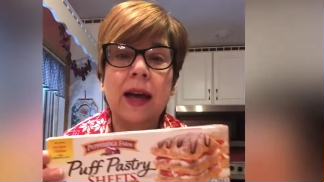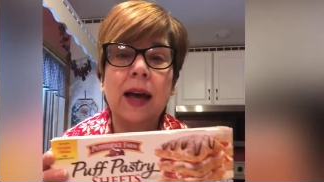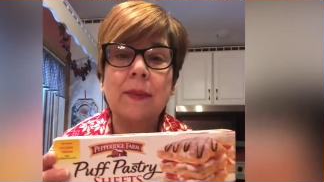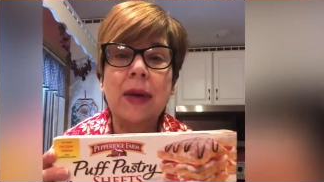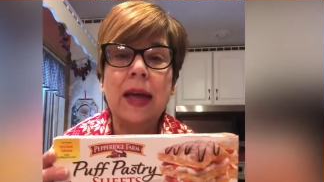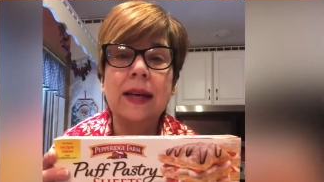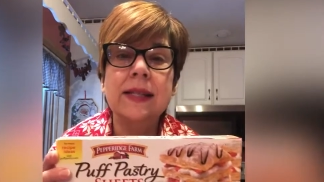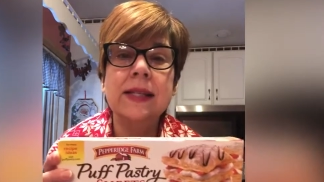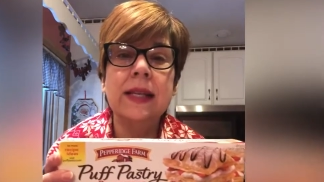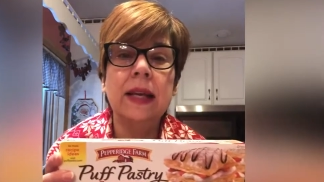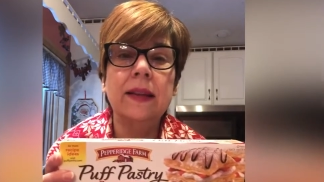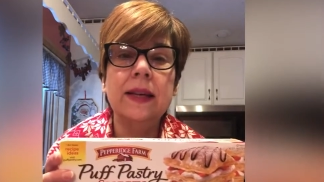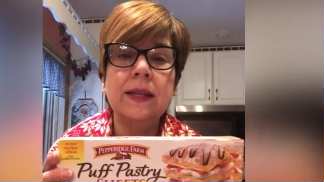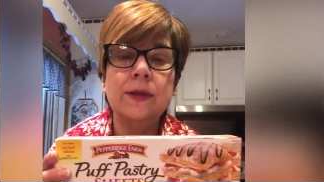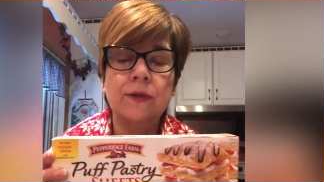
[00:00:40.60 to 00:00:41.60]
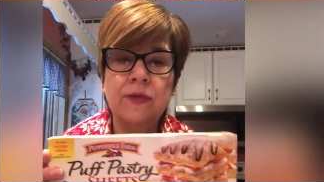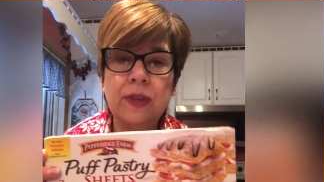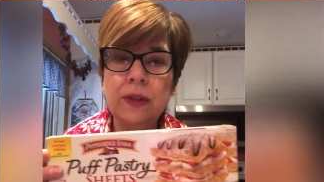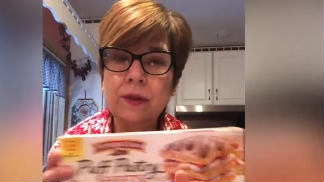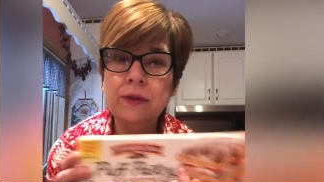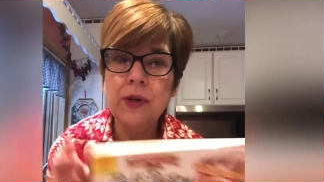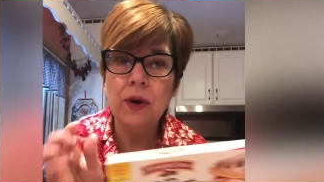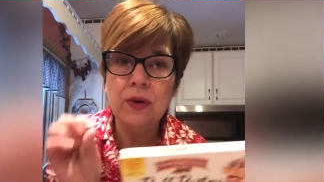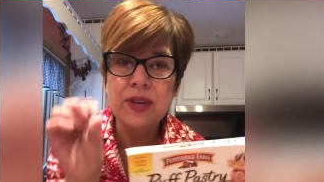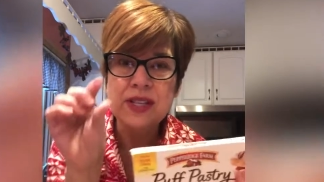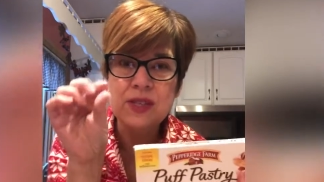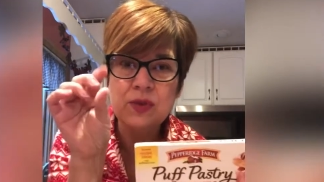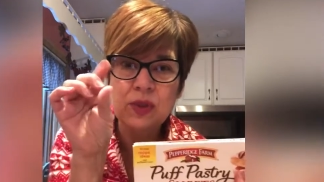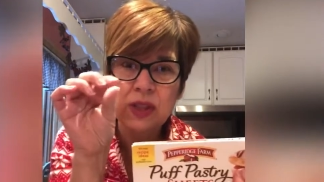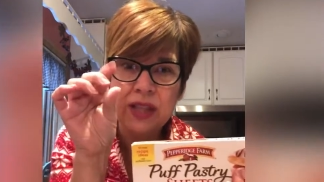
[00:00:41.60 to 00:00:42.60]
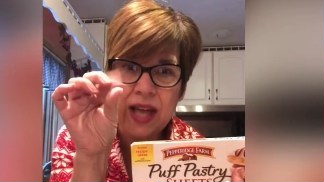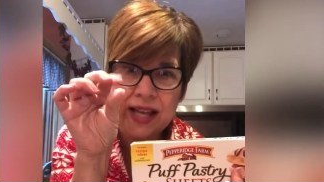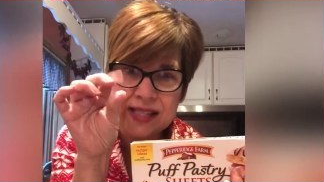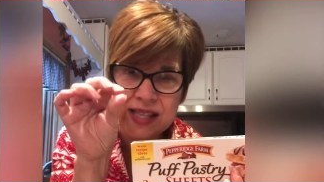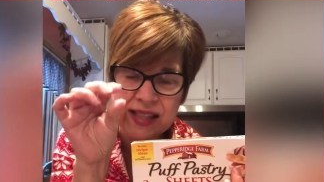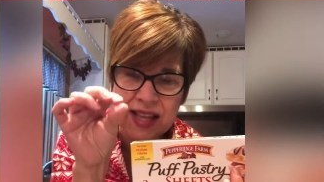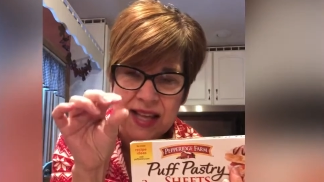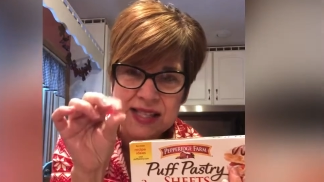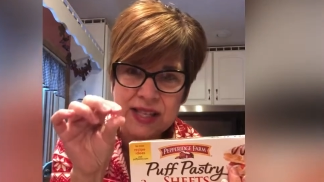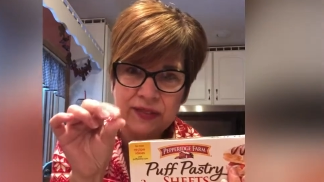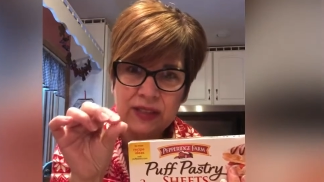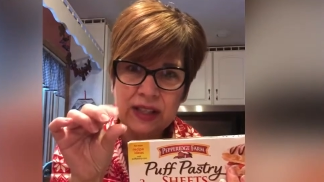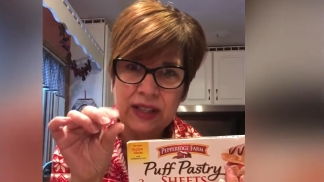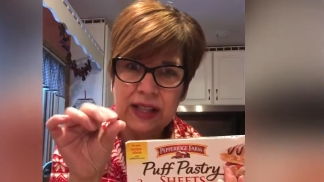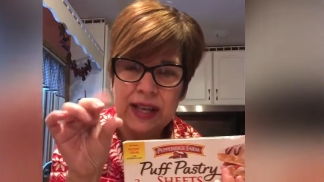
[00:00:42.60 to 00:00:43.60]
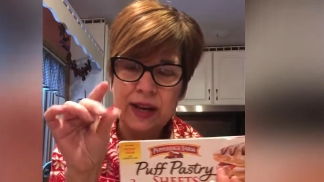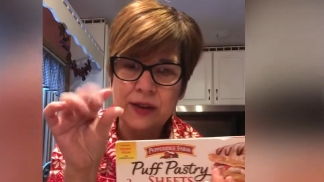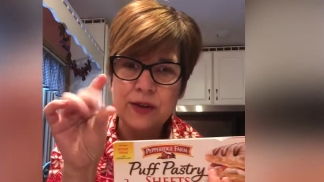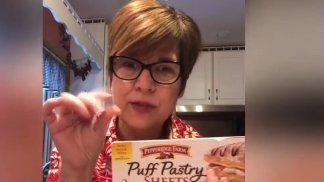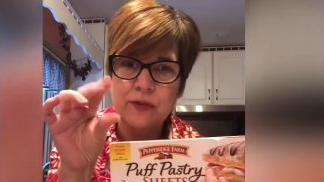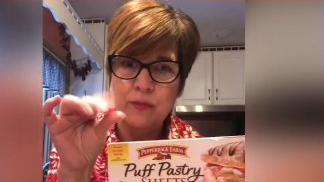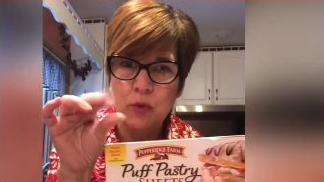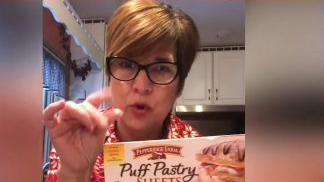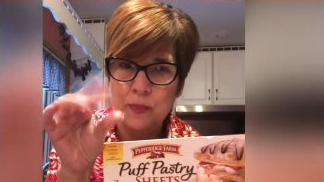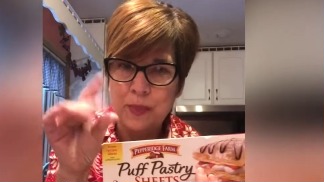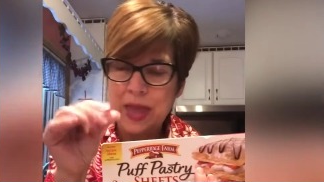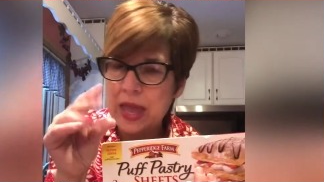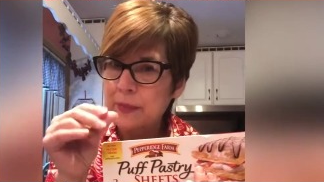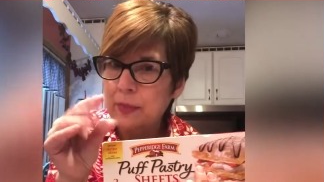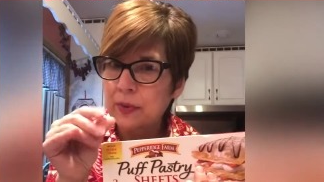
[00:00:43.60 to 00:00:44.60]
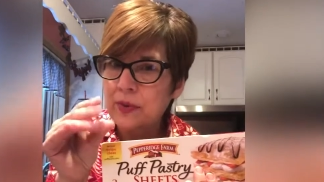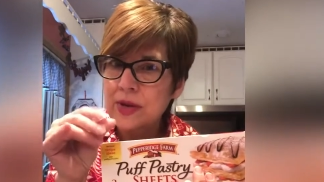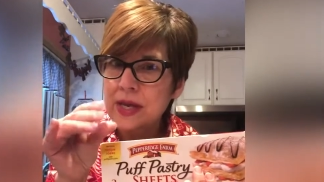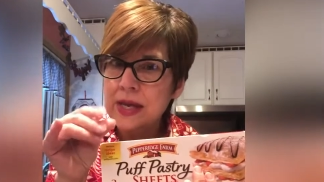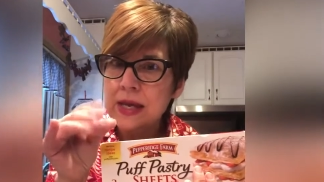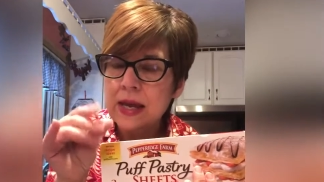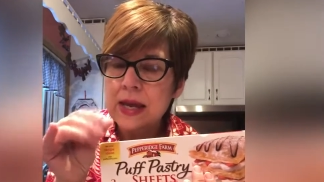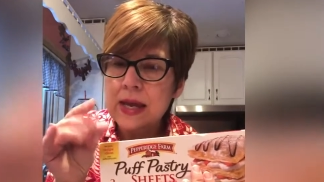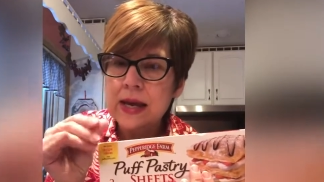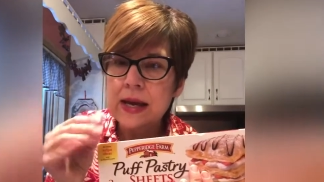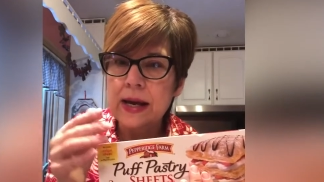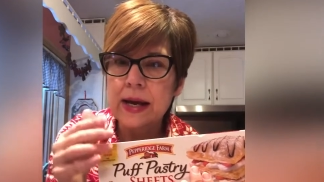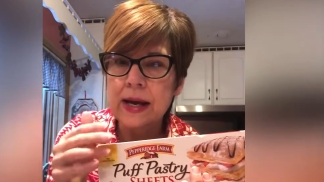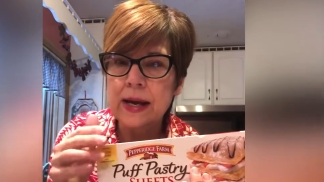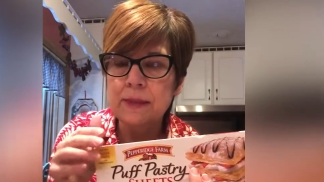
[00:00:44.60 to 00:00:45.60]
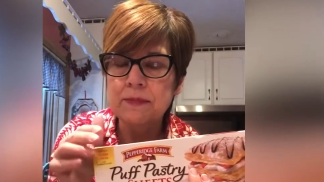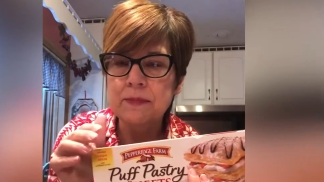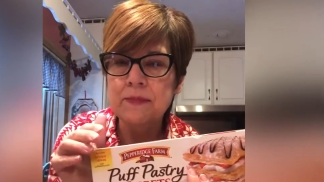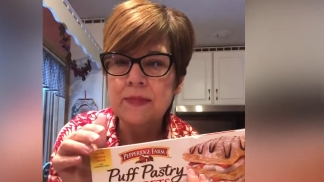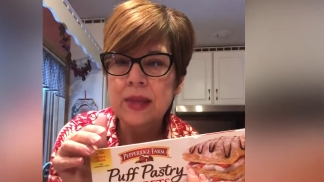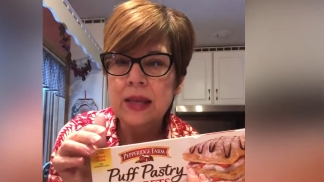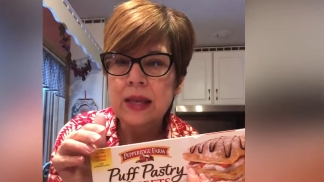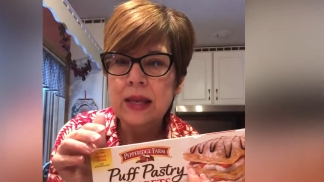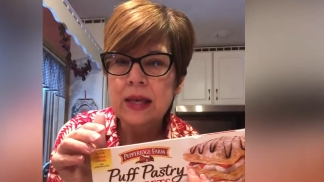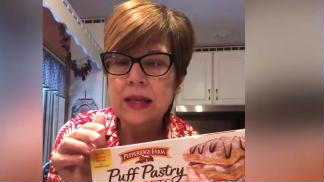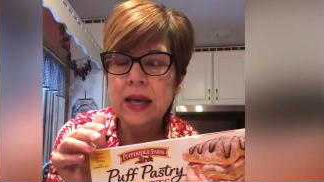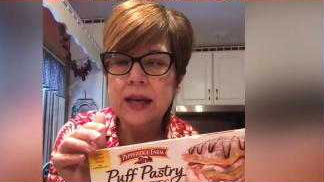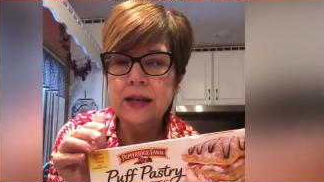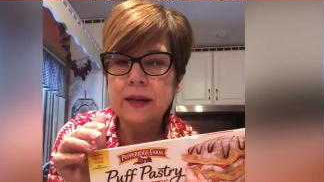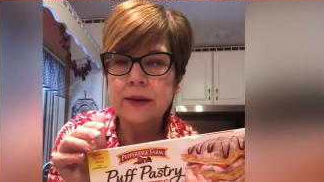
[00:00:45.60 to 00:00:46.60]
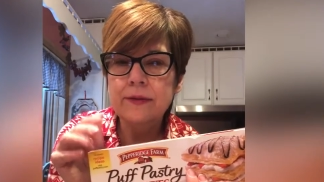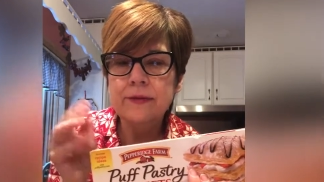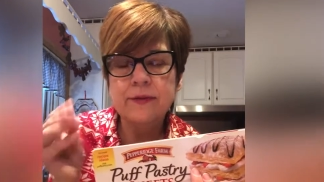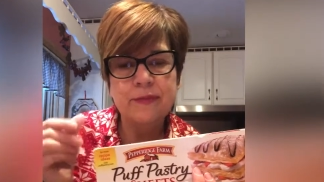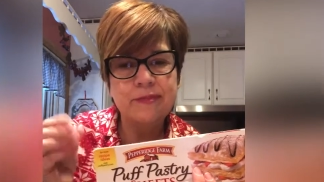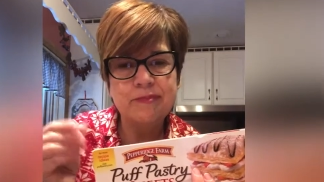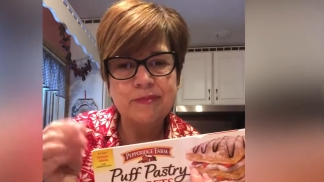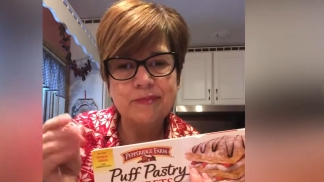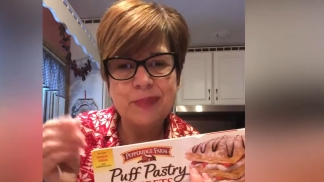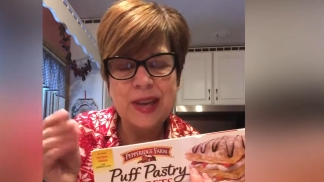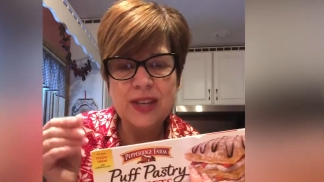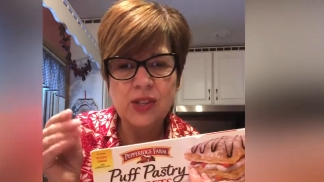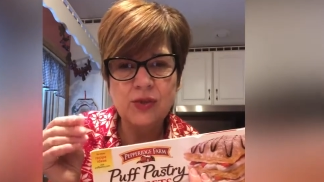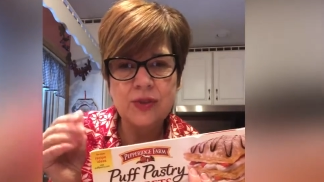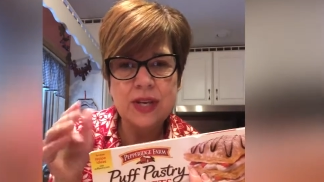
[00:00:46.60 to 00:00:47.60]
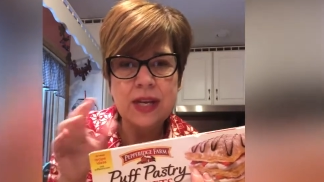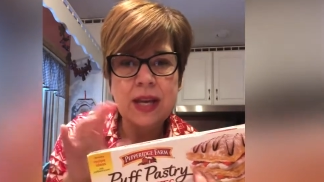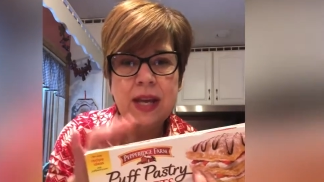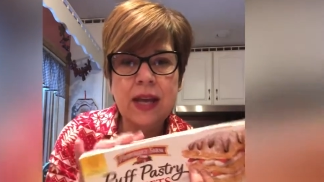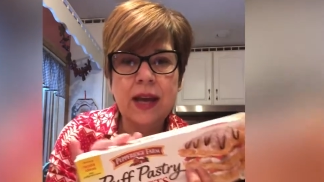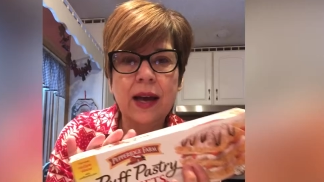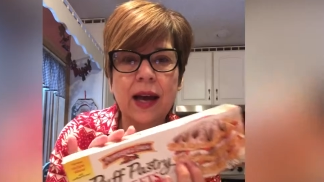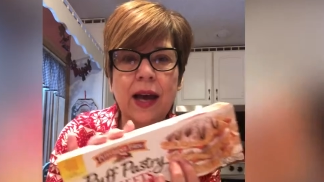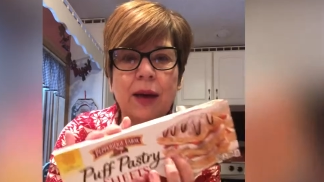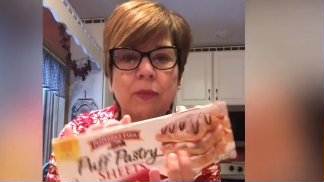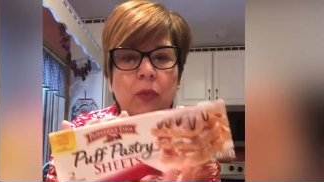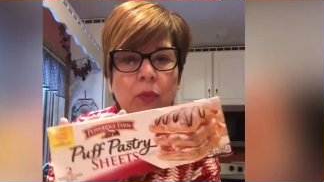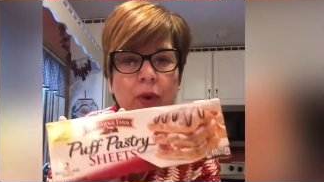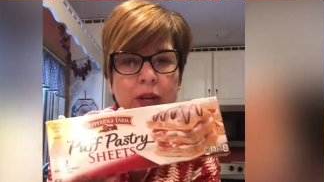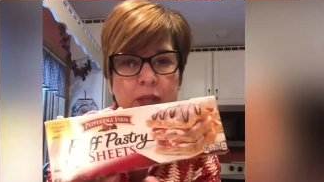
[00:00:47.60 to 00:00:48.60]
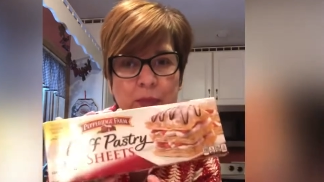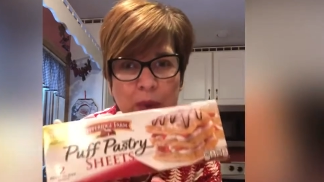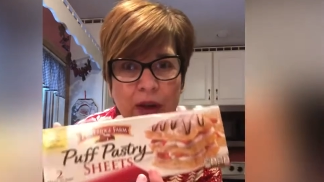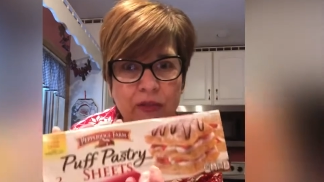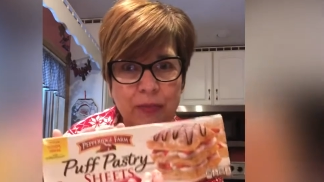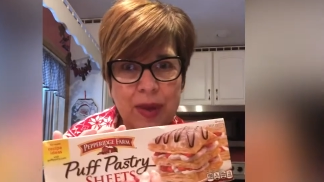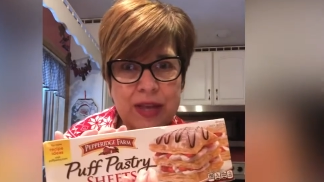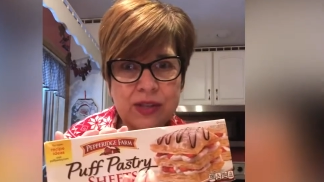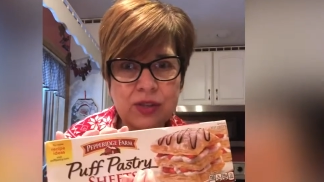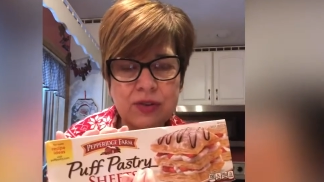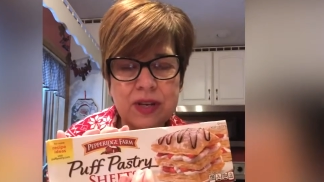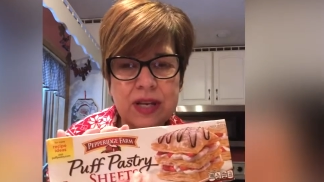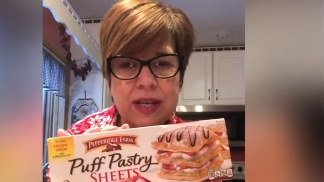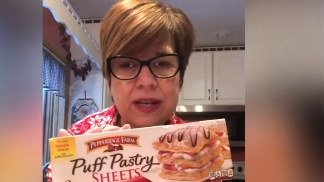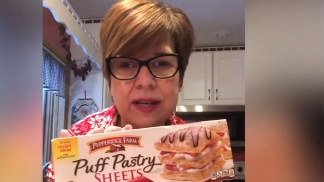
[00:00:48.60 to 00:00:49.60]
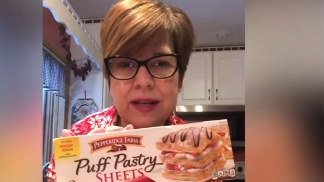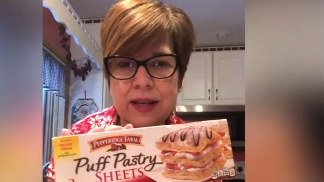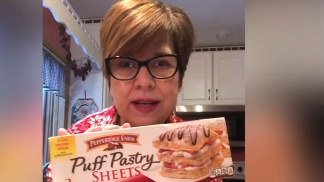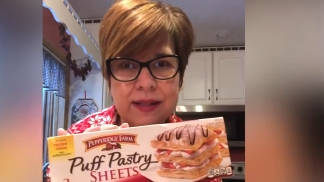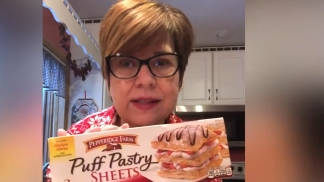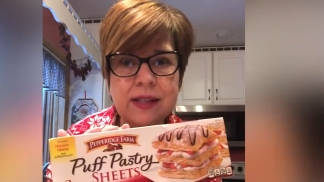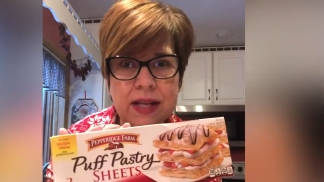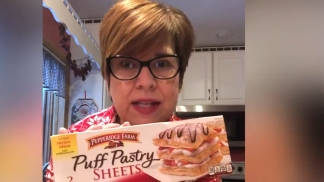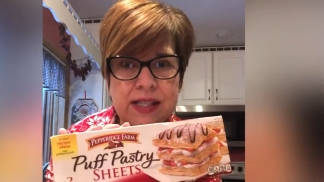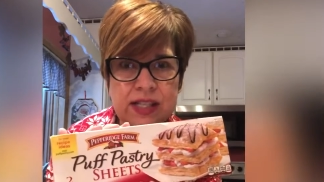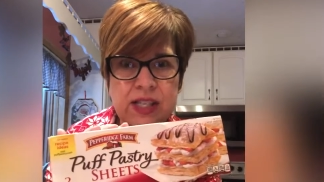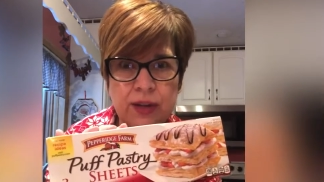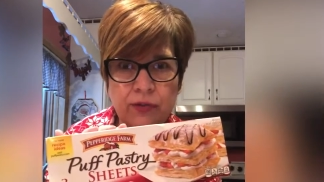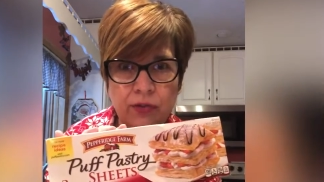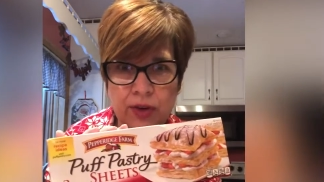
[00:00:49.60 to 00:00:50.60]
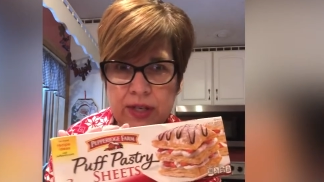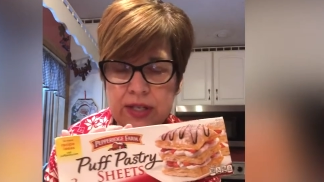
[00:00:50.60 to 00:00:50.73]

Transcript: accidentally. So phyllo dough is lots and lots of little layers of more papery kind of pastry, whereas puff pastry, it's different.